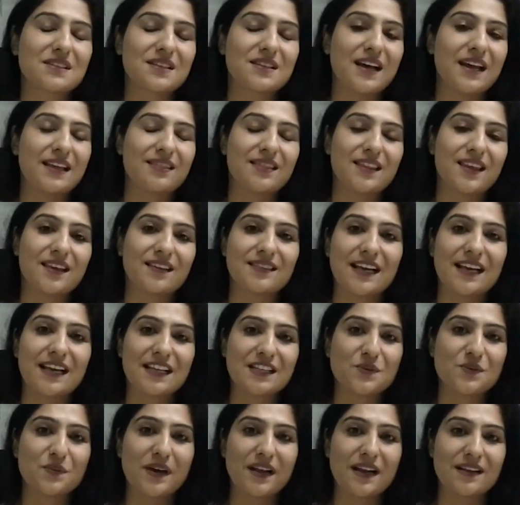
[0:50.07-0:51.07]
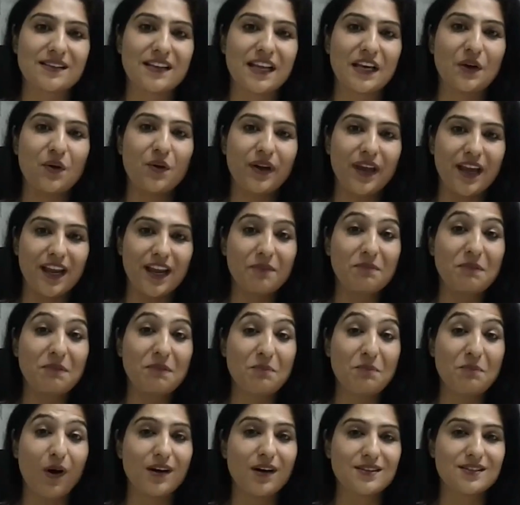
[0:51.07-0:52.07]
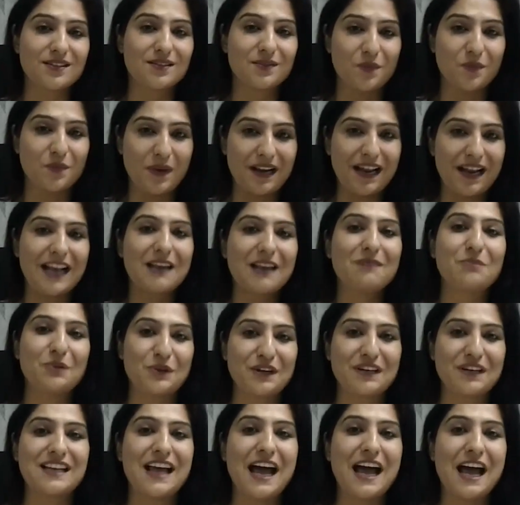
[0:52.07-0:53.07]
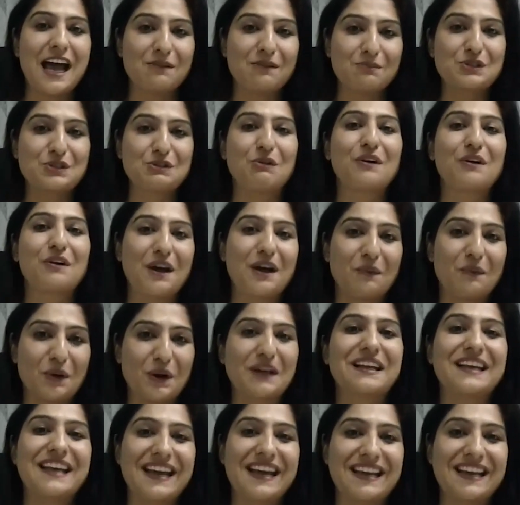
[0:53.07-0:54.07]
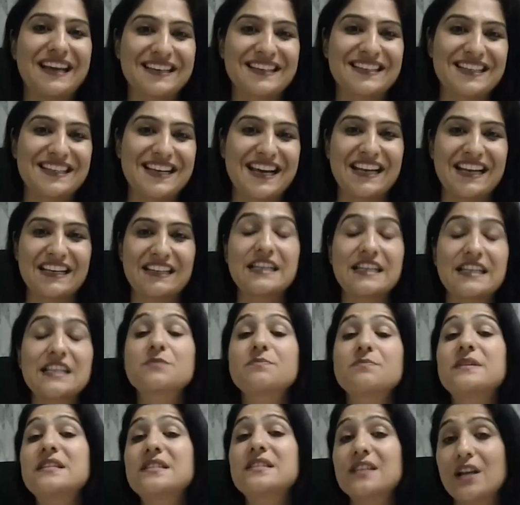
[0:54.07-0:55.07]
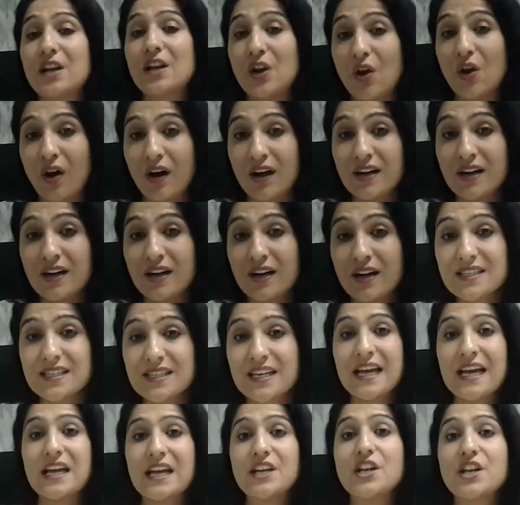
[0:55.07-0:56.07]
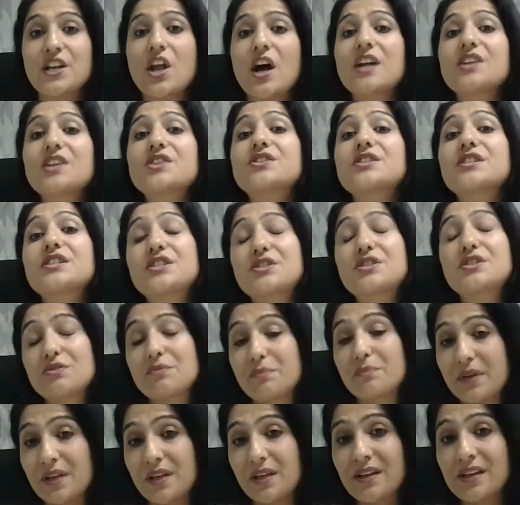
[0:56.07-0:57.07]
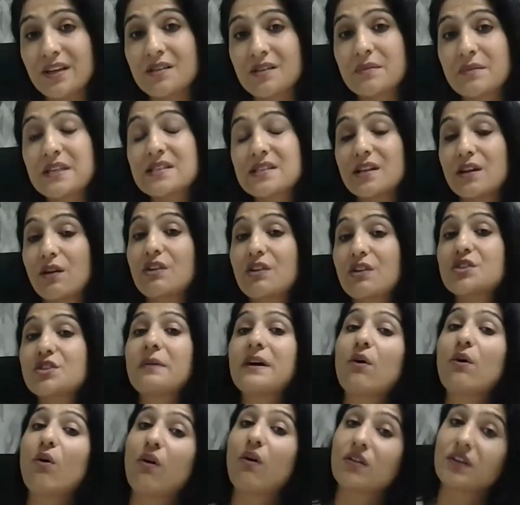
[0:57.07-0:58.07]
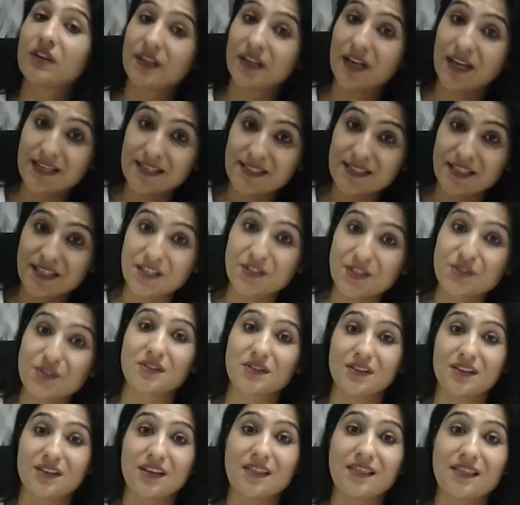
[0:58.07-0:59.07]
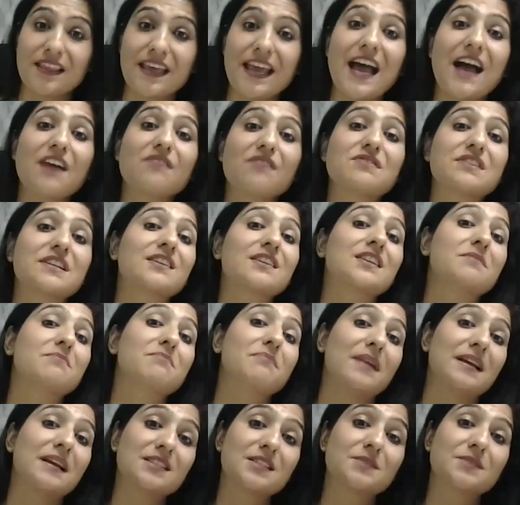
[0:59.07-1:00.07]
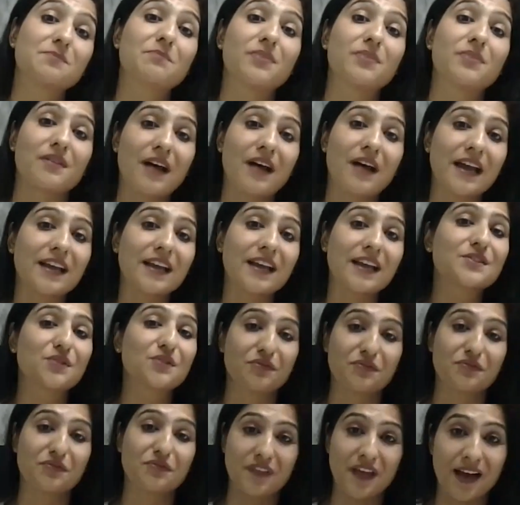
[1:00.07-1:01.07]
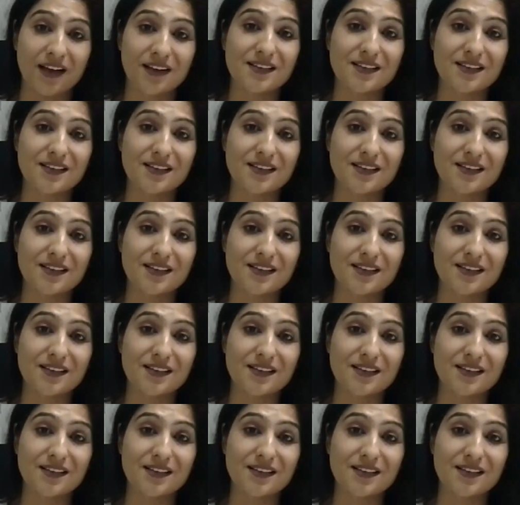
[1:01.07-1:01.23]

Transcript: I think that's where I was like, okay, let me pause. When I'll put it, I'm sure I want to get it. And it means a lot, not just to me, it means a lot to my organization. They have taken immense pride of that.